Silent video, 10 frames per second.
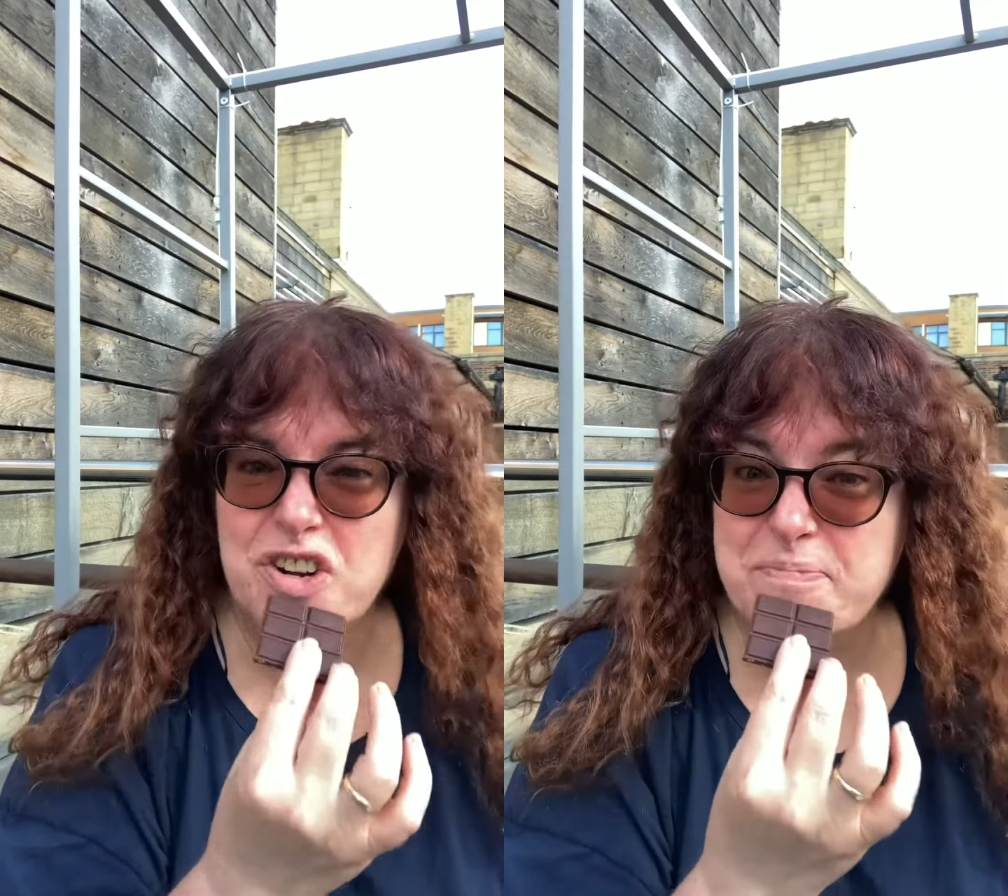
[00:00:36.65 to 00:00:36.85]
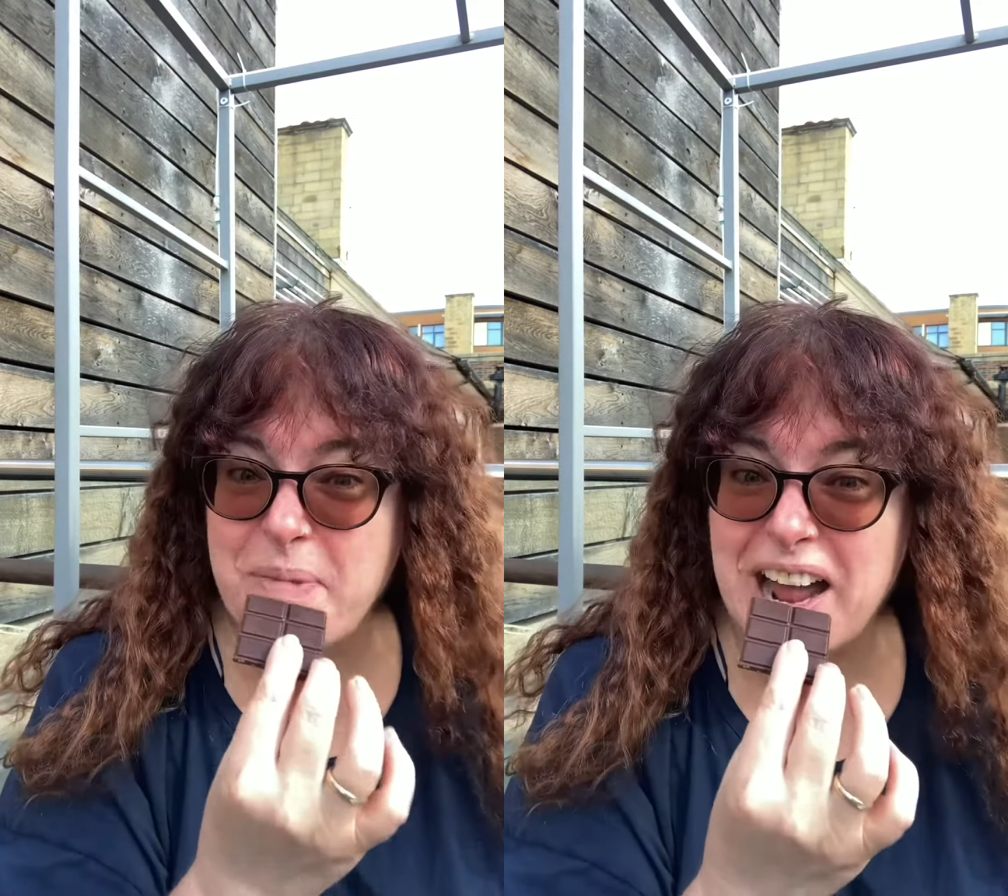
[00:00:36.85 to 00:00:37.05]

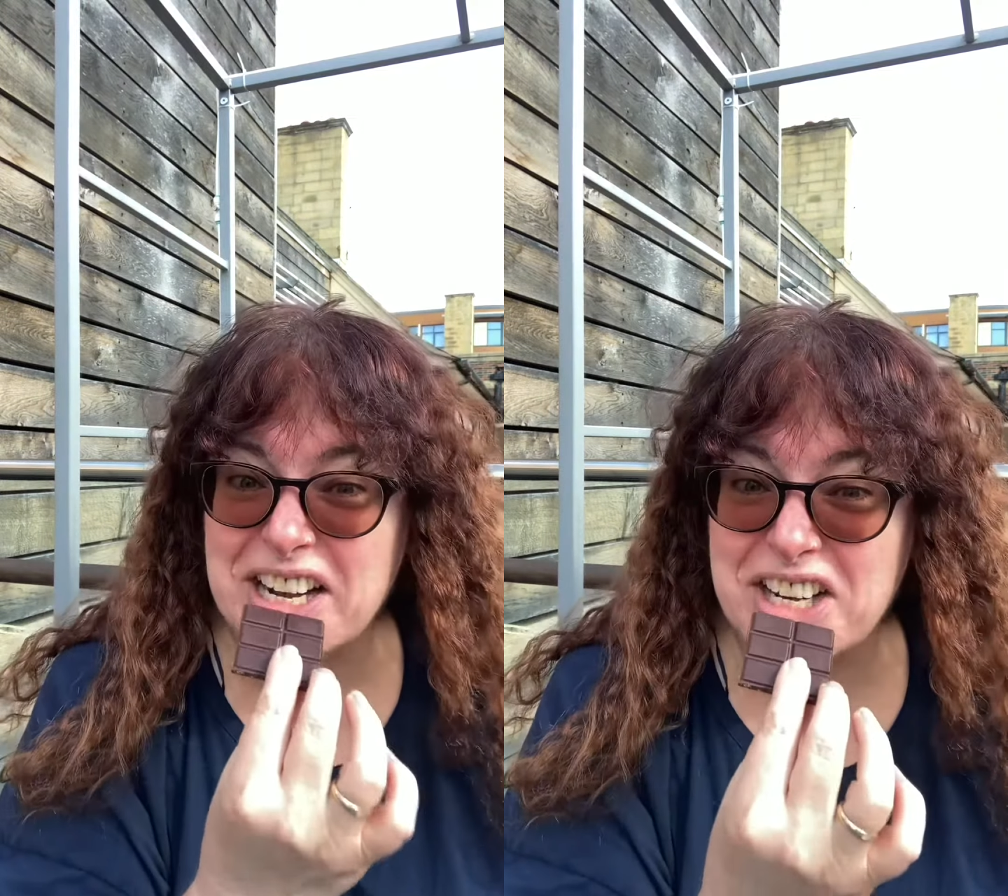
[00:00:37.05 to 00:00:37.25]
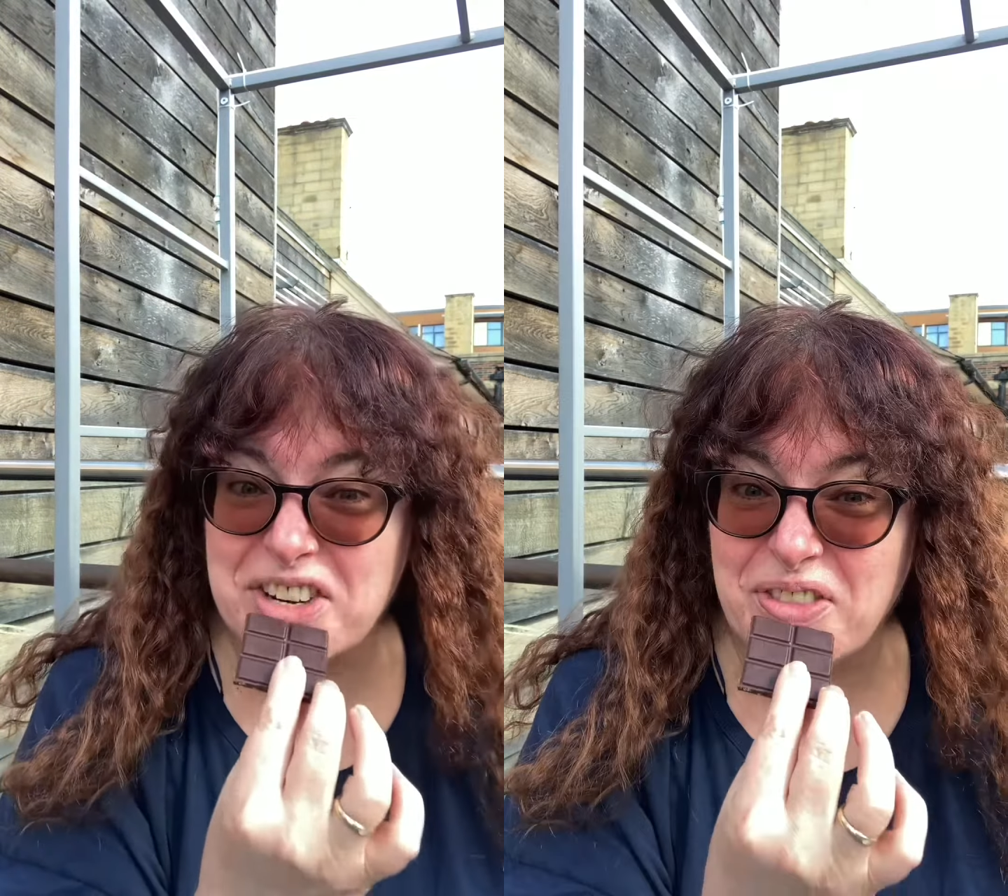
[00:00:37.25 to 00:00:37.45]

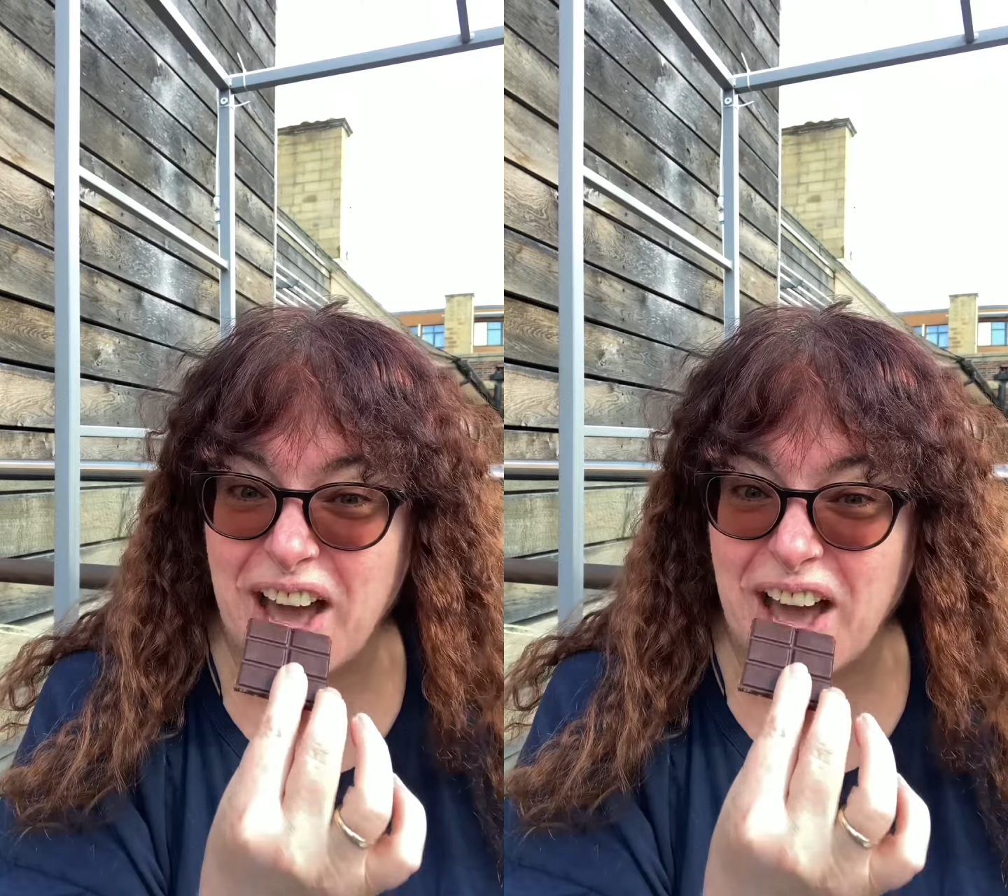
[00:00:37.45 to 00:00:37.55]
manage